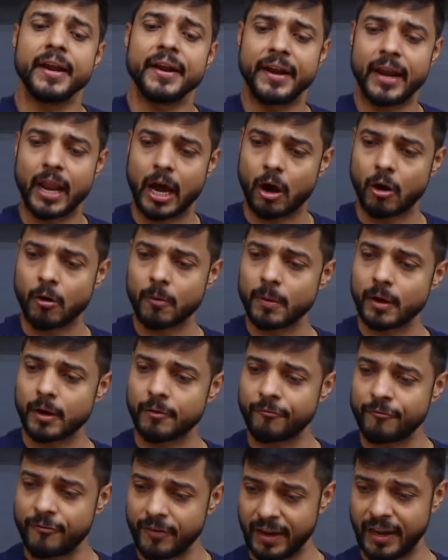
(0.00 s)
Now
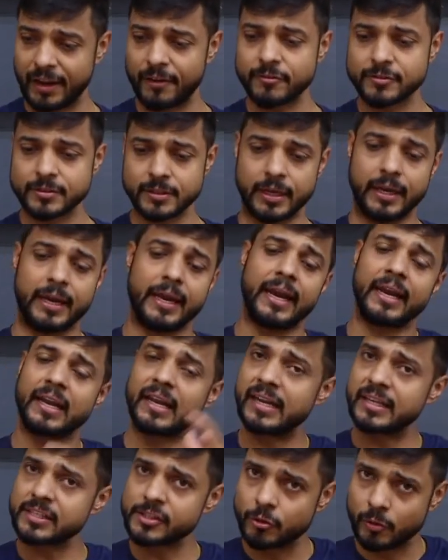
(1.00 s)
waves, at
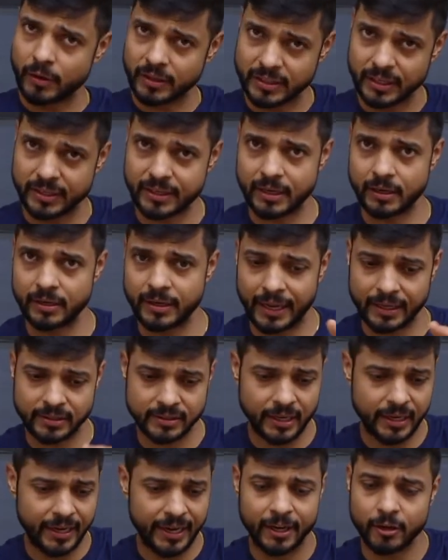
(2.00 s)
least during the
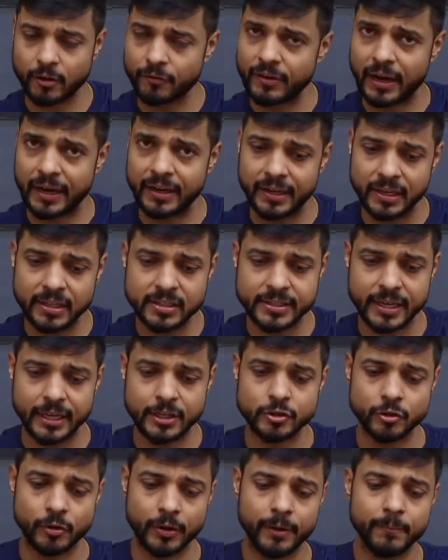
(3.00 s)
late of 19th
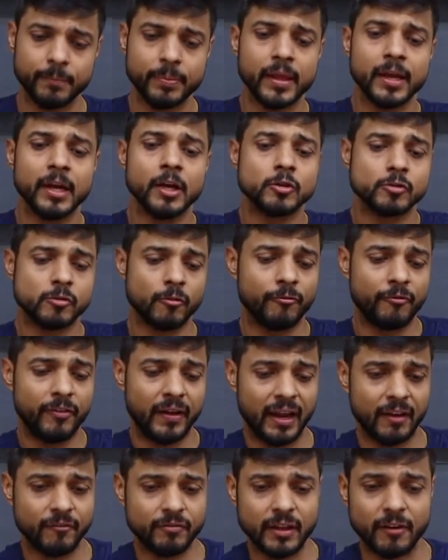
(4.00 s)
century, so
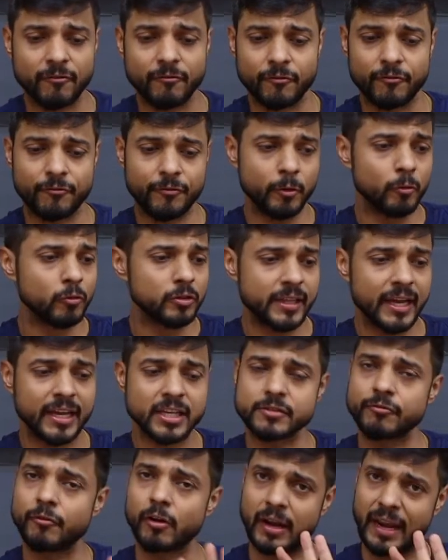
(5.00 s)
wave, the few
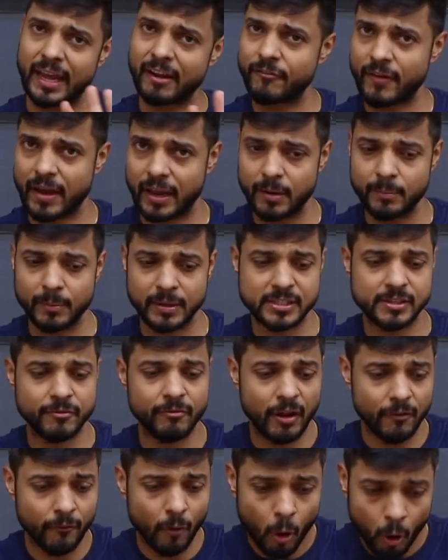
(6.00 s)
things were like very must.
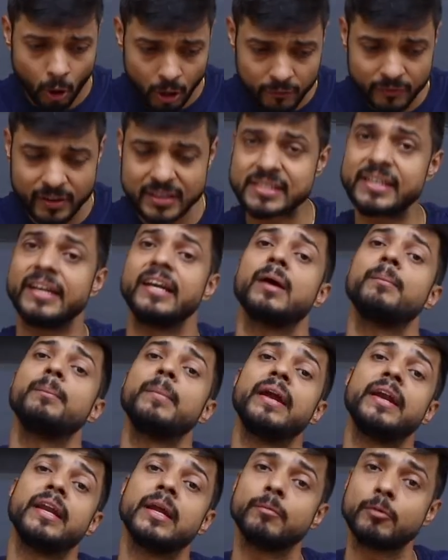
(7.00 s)
Wave always need a
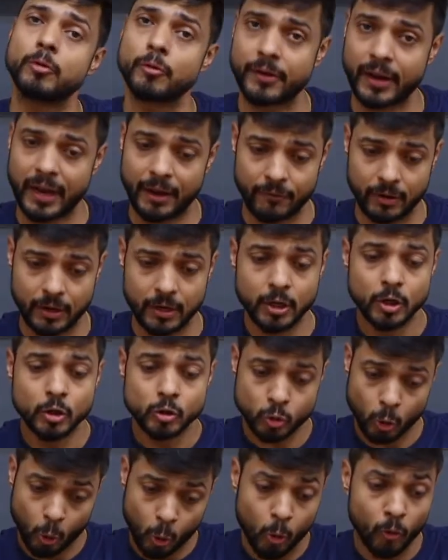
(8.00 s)
medium to travel.
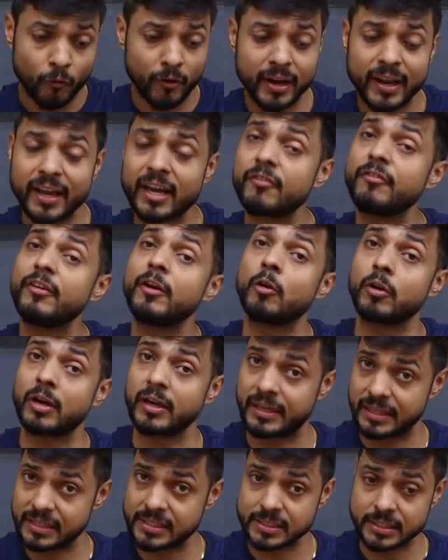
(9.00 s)
So over here we're gonna
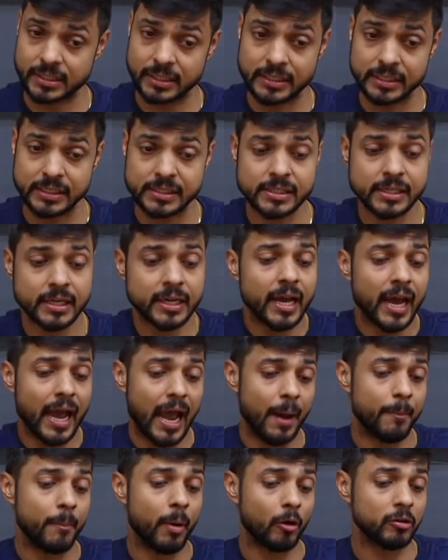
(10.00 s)
discuss
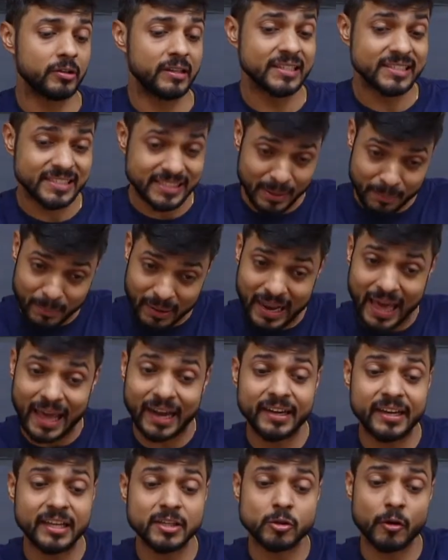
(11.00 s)
about the
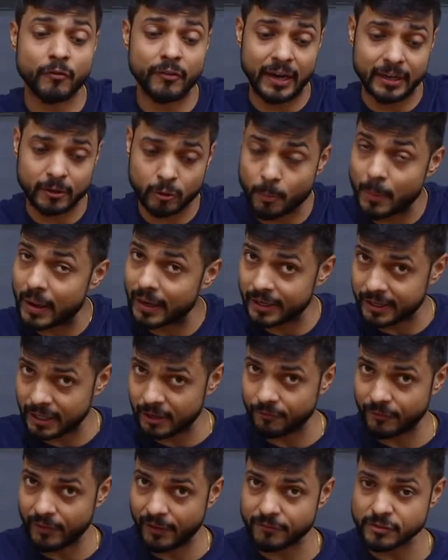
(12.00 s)
similarities of electromagnetic
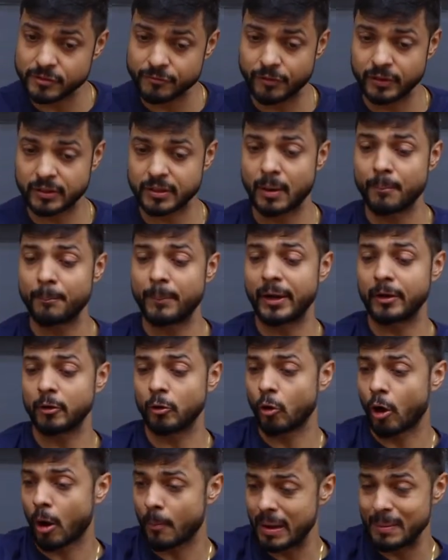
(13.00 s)
waves with compared to
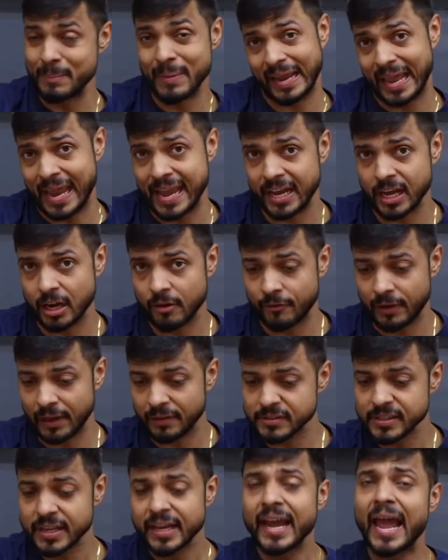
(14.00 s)
normal mechanical
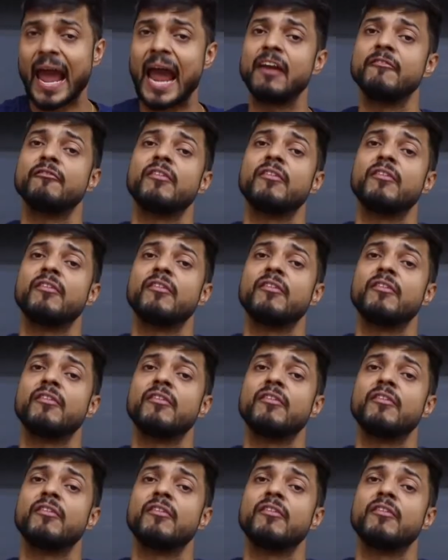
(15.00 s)
waves, and